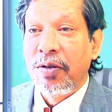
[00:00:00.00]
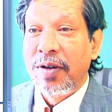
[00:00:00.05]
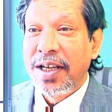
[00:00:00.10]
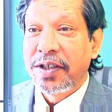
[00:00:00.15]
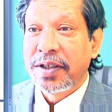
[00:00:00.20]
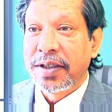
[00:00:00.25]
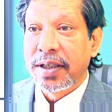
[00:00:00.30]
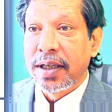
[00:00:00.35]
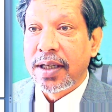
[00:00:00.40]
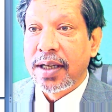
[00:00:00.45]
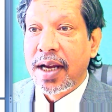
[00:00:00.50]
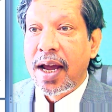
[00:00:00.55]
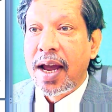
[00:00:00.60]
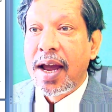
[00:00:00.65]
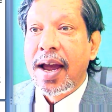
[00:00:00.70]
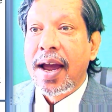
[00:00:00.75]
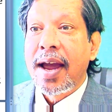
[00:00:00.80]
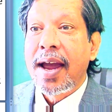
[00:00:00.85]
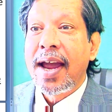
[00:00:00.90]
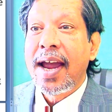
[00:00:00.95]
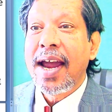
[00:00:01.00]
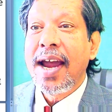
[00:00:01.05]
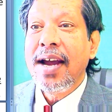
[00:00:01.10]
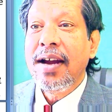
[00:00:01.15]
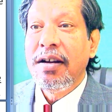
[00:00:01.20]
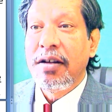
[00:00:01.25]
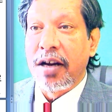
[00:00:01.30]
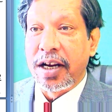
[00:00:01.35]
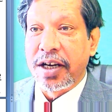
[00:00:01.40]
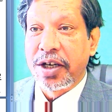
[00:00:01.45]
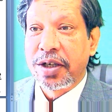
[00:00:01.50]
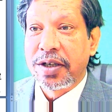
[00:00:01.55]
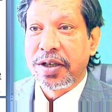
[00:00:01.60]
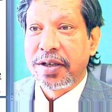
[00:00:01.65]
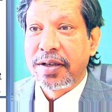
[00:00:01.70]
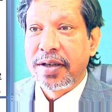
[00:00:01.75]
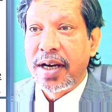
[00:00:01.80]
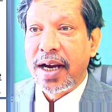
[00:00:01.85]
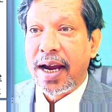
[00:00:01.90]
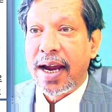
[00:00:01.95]
Now listen.
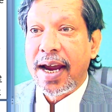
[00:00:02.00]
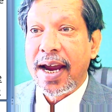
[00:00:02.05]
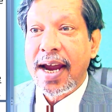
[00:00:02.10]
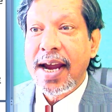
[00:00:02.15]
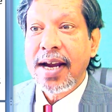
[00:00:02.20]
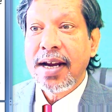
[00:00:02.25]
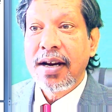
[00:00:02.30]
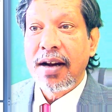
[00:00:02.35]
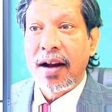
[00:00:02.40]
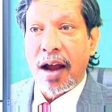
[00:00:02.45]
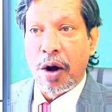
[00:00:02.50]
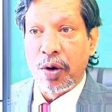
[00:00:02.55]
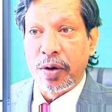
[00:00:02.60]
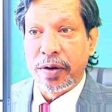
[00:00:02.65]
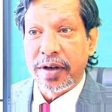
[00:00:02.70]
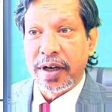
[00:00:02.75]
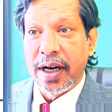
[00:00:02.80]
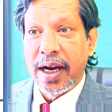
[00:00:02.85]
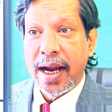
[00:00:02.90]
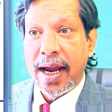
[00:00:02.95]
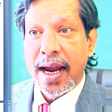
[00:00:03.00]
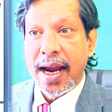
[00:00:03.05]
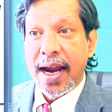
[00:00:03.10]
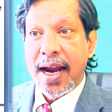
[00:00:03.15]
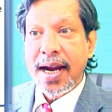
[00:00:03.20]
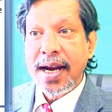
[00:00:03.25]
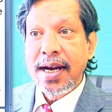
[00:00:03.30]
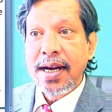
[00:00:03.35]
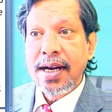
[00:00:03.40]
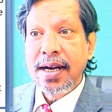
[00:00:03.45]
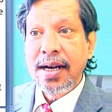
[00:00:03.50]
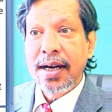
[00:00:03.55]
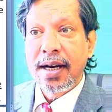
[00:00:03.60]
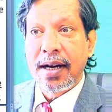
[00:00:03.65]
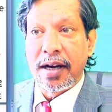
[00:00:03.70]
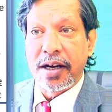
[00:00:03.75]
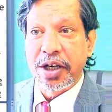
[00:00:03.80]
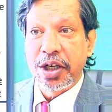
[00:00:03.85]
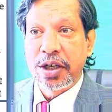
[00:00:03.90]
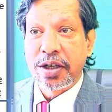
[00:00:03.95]
English. Louder.
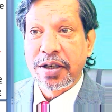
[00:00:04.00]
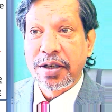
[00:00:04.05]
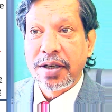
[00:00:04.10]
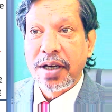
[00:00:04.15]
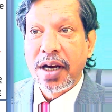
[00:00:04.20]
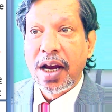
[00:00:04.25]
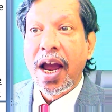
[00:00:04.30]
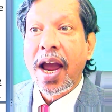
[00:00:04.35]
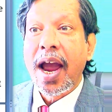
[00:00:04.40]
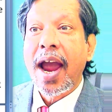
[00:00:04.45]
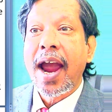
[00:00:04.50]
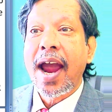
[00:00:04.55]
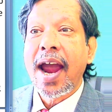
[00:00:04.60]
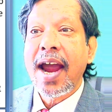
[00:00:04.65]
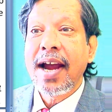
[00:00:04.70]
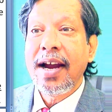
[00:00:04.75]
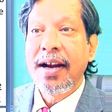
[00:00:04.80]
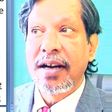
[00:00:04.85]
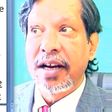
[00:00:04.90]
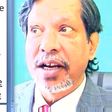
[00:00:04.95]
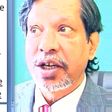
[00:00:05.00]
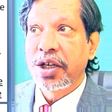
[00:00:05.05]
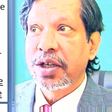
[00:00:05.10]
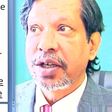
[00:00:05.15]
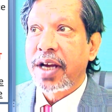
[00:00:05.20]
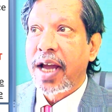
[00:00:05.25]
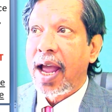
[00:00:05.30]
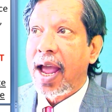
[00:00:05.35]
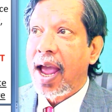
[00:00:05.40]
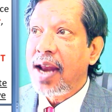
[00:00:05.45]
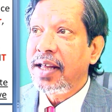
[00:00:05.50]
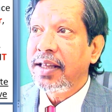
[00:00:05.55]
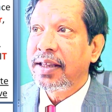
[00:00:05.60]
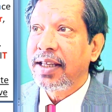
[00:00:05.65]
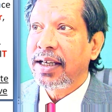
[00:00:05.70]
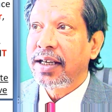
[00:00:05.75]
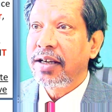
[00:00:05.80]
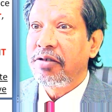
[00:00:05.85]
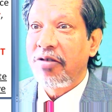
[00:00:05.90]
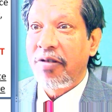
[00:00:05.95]
English. English.
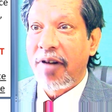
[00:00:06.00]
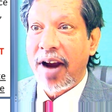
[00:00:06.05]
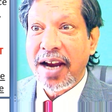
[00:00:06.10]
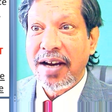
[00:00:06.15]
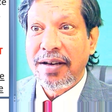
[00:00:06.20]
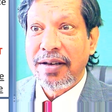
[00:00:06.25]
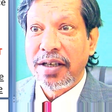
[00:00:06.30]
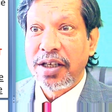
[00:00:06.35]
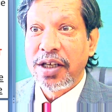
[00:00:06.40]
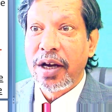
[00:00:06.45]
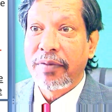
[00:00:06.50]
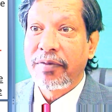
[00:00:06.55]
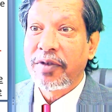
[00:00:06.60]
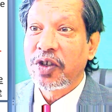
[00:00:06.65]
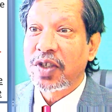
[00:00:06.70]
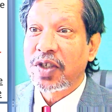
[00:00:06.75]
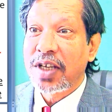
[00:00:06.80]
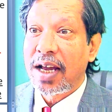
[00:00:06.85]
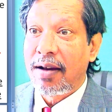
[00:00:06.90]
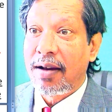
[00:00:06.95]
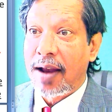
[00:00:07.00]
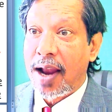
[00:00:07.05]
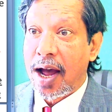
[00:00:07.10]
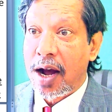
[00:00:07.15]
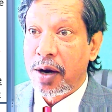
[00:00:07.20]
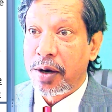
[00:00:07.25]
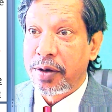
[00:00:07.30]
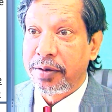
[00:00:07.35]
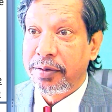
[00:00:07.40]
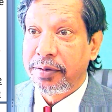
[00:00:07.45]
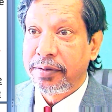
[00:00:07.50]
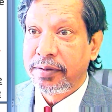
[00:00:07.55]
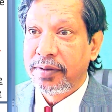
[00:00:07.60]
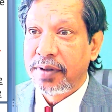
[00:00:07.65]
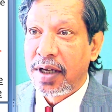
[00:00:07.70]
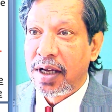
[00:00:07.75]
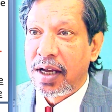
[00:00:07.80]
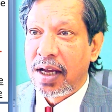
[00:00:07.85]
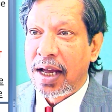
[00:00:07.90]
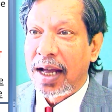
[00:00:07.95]
Anything in red, you have to say
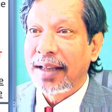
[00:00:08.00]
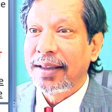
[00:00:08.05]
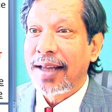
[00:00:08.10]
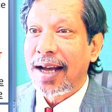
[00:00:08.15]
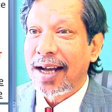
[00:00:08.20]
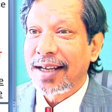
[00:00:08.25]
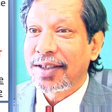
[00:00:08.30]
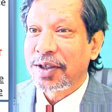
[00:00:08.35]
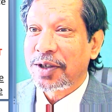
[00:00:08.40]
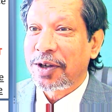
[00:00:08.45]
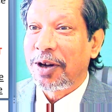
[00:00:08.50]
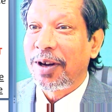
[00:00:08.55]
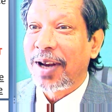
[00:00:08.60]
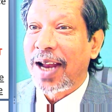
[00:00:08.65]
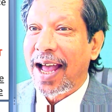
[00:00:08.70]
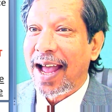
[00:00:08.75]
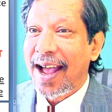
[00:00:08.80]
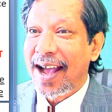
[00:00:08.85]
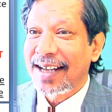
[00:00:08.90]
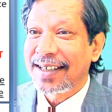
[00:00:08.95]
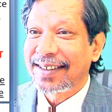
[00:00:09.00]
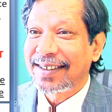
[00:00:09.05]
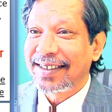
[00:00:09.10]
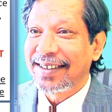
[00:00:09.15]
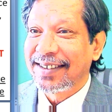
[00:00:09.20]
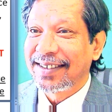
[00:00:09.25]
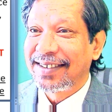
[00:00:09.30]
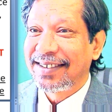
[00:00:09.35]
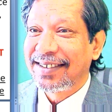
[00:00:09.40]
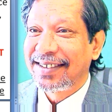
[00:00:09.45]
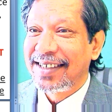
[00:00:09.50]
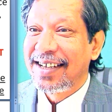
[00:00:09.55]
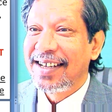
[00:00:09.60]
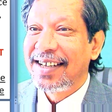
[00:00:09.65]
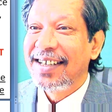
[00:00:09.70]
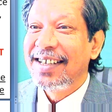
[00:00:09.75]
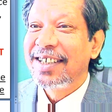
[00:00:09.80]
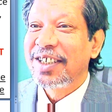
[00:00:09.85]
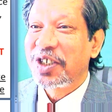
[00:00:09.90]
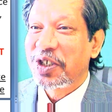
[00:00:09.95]
loud. And that's called accent.
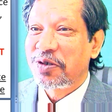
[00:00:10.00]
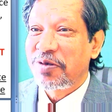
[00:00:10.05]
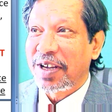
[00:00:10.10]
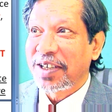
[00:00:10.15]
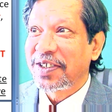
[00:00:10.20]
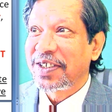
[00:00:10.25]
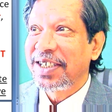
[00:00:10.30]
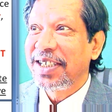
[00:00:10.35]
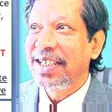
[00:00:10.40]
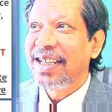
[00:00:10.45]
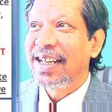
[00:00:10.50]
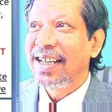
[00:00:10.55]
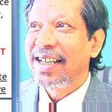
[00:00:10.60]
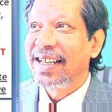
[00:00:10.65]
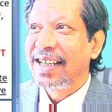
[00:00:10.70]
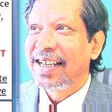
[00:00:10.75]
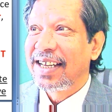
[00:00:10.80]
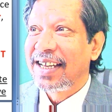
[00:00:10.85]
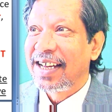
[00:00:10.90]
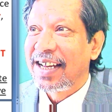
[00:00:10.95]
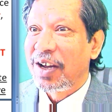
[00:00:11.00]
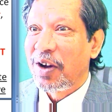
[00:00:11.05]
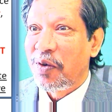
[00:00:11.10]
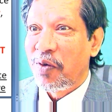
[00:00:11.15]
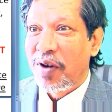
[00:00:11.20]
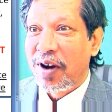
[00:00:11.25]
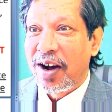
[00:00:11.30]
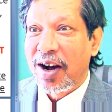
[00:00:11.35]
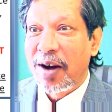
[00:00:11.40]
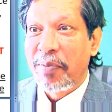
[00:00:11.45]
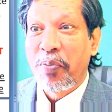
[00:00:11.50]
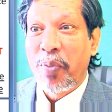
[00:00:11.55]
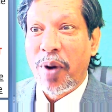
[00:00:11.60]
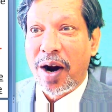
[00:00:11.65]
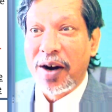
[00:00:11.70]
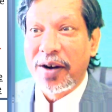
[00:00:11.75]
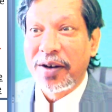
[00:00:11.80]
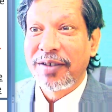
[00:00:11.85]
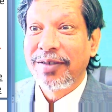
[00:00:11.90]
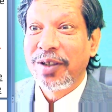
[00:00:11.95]
Stressing a
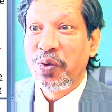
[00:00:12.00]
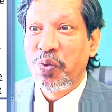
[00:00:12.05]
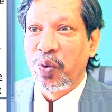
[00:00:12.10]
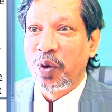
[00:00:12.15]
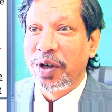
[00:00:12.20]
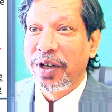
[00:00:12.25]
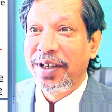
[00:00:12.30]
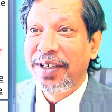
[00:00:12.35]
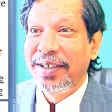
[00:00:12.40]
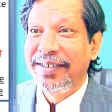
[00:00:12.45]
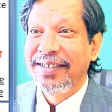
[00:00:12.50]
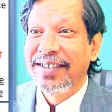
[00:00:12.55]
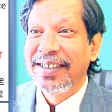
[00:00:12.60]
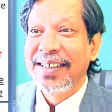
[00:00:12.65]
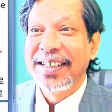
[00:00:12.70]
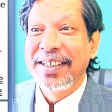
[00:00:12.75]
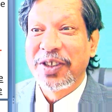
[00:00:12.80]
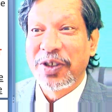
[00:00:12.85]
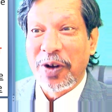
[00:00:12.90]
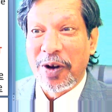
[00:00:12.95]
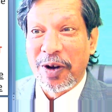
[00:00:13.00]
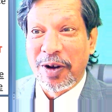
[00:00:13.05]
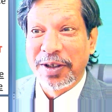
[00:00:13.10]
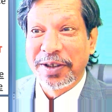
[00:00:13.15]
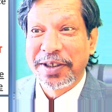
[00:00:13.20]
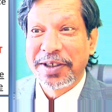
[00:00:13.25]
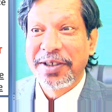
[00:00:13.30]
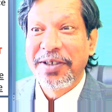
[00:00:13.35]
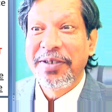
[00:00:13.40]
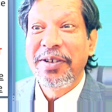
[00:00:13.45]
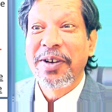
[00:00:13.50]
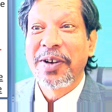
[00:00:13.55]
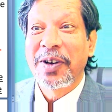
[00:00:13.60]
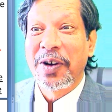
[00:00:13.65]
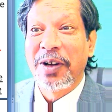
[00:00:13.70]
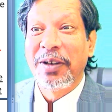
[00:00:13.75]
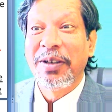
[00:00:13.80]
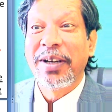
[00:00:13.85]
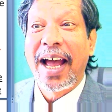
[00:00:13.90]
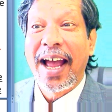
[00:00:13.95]
part of the word is also
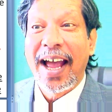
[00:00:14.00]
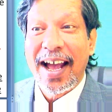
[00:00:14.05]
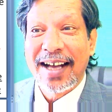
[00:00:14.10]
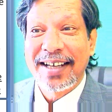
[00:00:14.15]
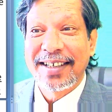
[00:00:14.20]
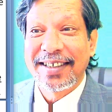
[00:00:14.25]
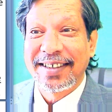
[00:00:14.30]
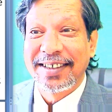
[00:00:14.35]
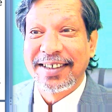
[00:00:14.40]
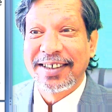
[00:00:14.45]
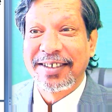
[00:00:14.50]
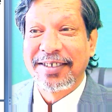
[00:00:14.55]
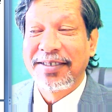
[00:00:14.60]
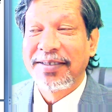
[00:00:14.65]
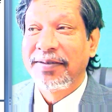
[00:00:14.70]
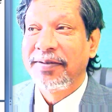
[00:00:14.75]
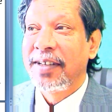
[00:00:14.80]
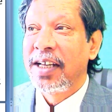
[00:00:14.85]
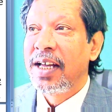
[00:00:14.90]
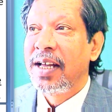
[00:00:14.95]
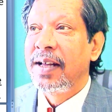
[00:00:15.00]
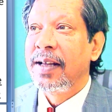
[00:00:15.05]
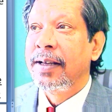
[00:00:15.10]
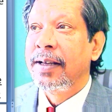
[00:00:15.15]
called accent.